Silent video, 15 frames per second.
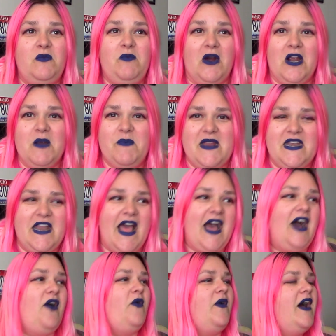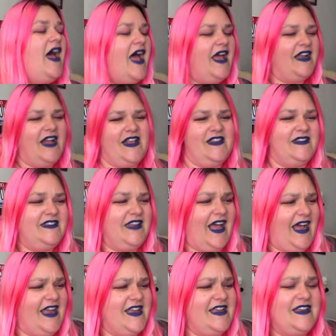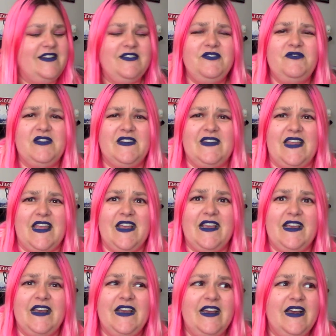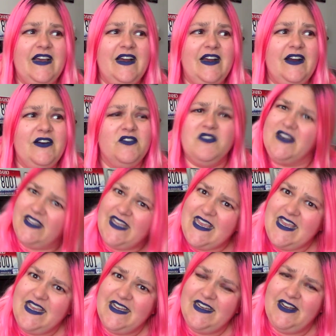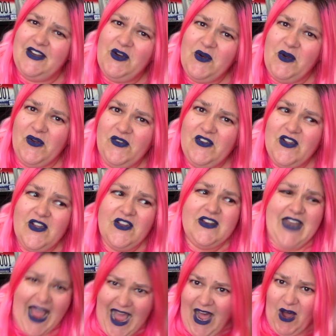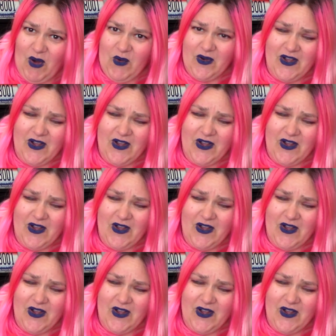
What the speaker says: Barbie now. And I was like, really? Now?